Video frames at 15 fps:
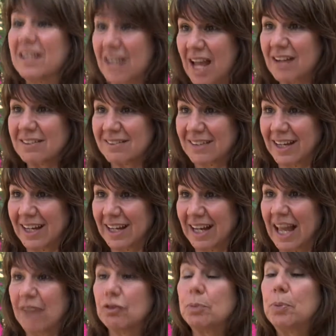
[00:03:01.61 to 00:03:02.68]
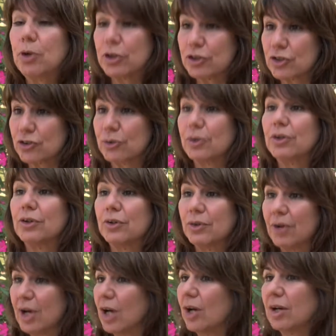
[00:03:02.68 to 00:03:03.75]
next thing, and I have to push through
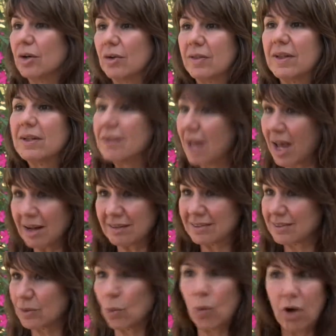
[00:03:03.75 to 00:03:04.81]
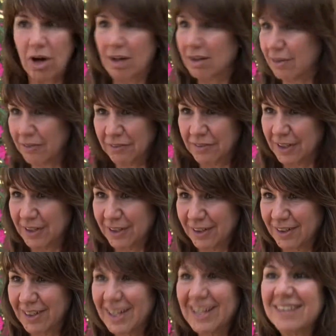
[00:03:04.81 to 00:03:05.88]
the next wall of
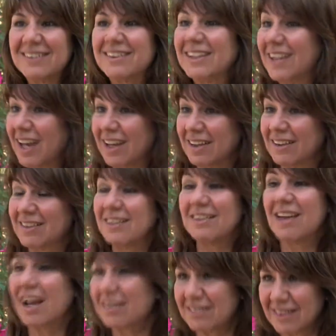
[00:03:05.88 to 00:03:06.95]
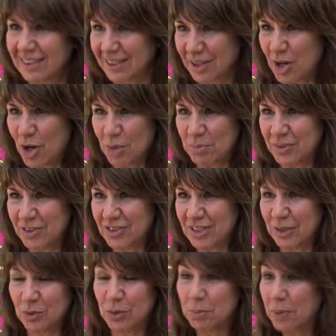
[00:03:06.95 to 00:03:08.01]
fear to get the next thing accomplished.
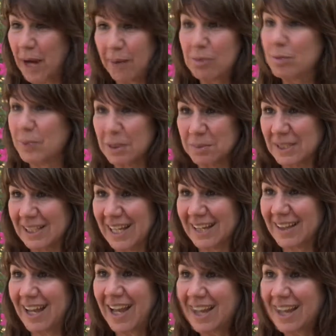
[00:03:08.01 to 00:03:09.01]
And it will probably be like that